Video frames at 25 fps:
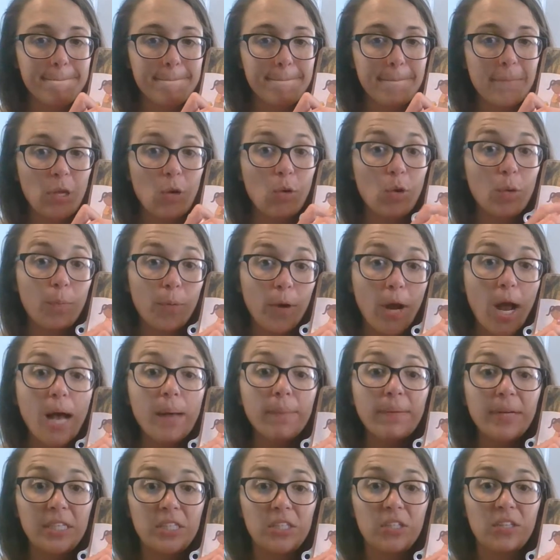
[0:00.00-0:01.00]
You would
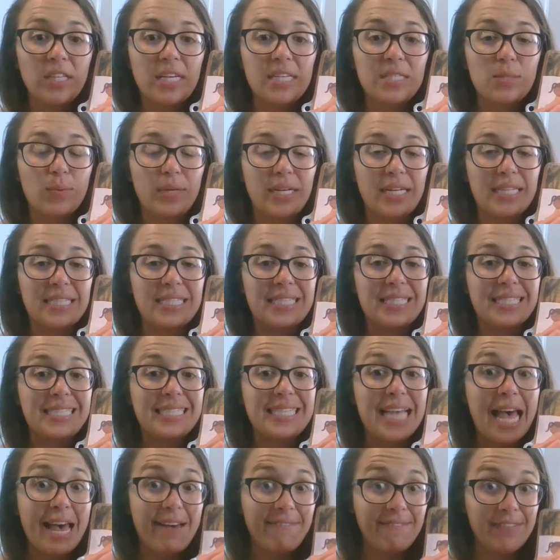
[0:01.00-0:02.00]
probably do this when it's
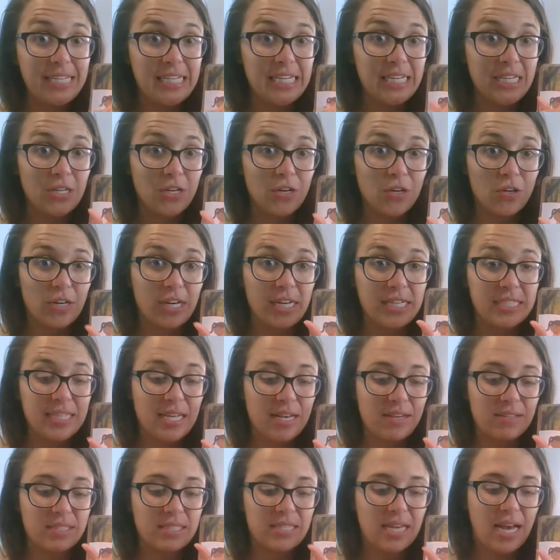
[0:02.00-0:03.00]
70 degrees
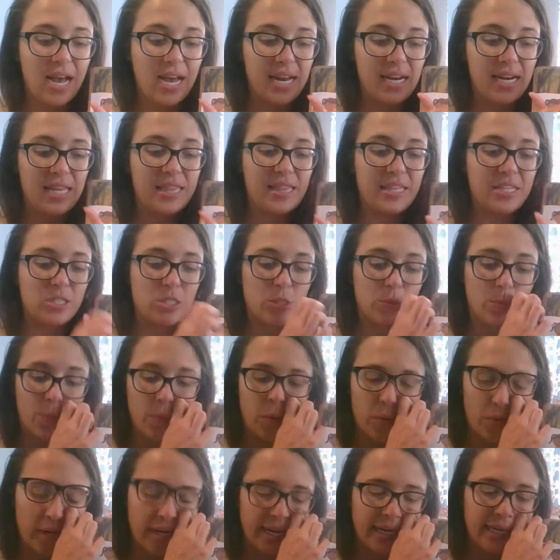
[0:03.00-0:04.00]
outside in the
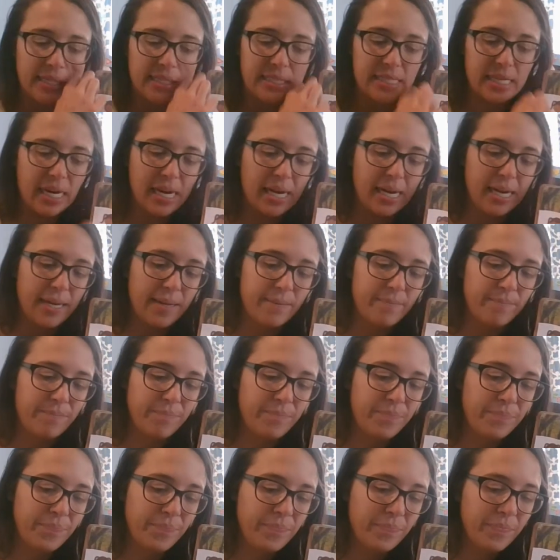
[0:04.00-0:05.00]
springtime.
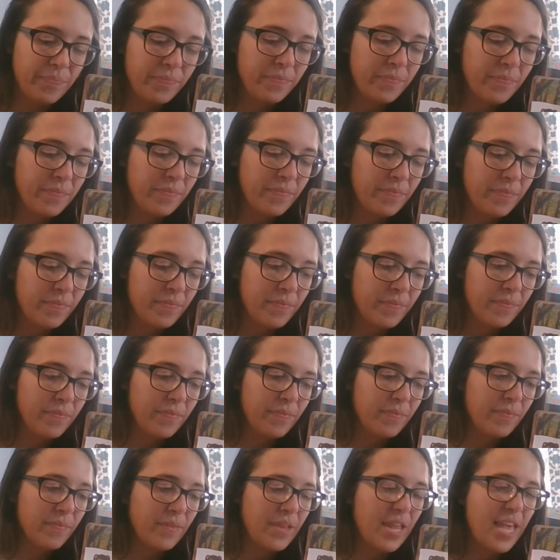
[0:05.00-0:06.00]

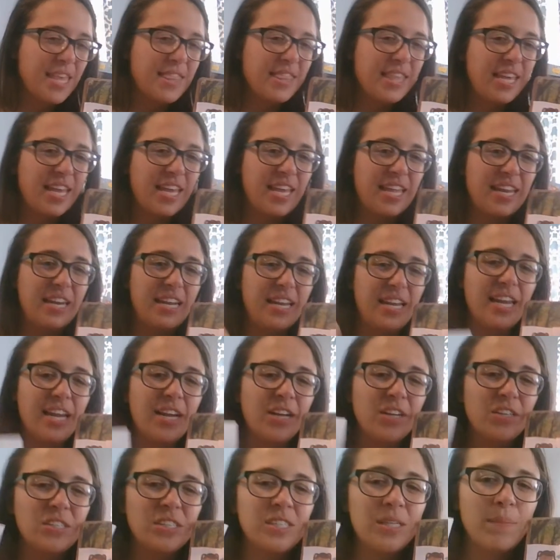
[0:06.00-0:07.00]
And then
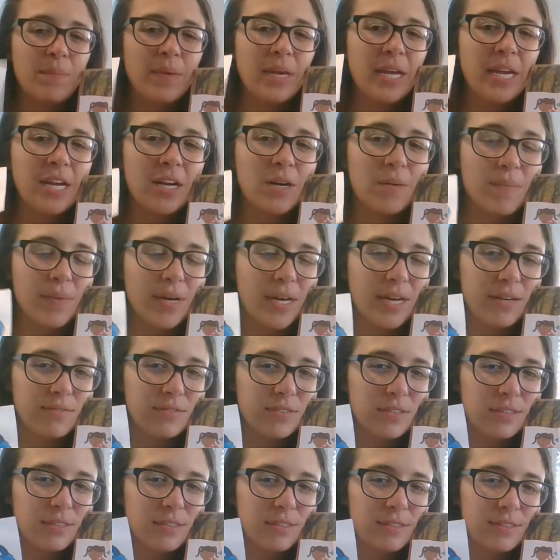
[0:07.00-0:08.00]
here's some
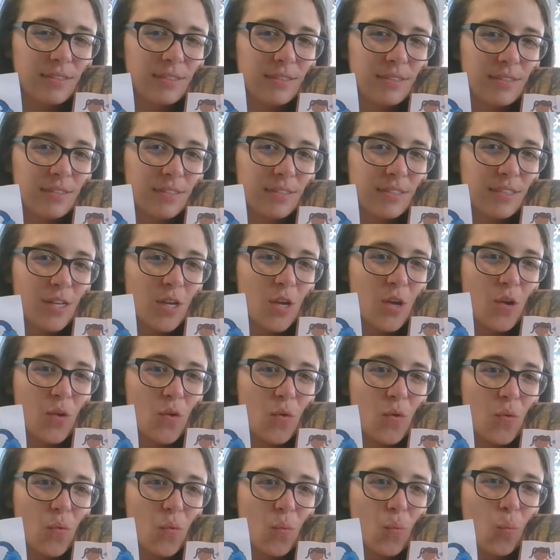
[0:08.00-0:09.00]
earmuffs.
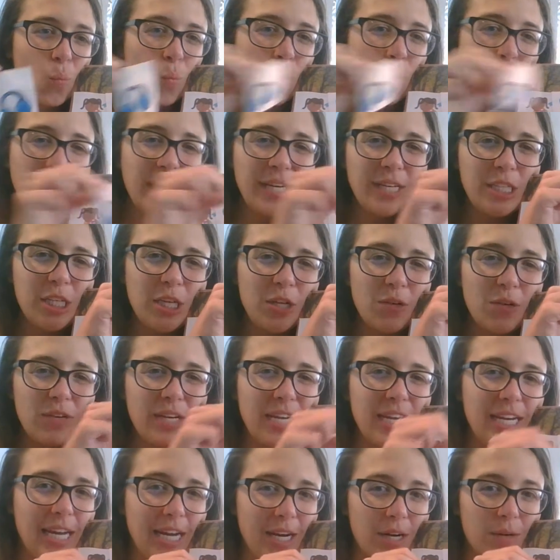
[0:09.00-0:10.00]
When do you
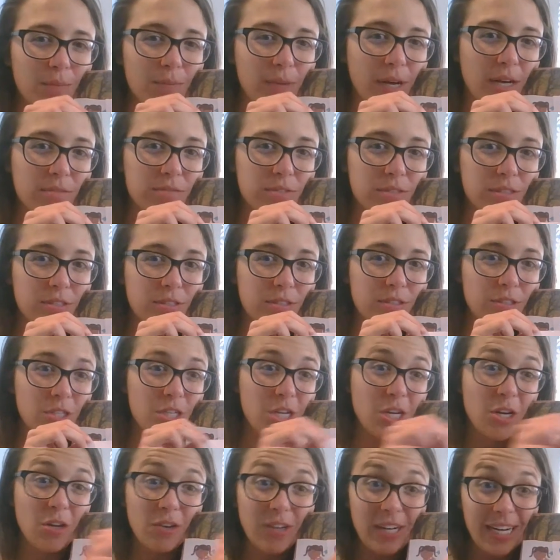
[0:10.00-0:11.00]
need earmuffs?
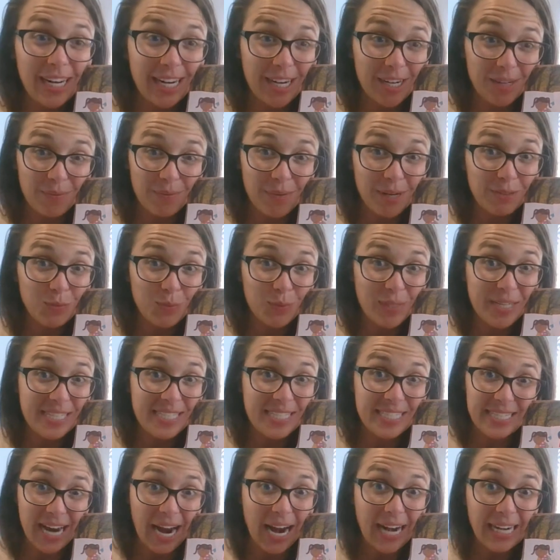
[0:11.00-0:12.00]
Do you need earmuffs when
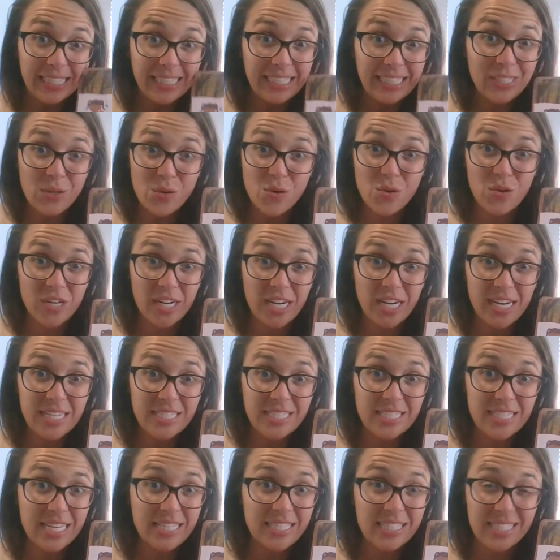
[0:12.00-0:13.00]
it's 90
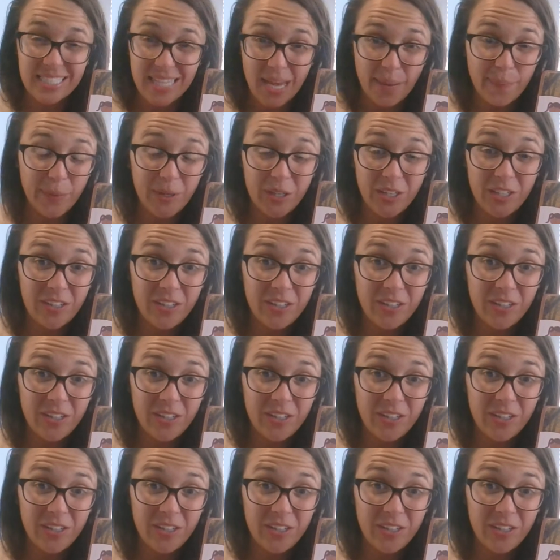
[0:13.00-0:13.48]
degrees in summer?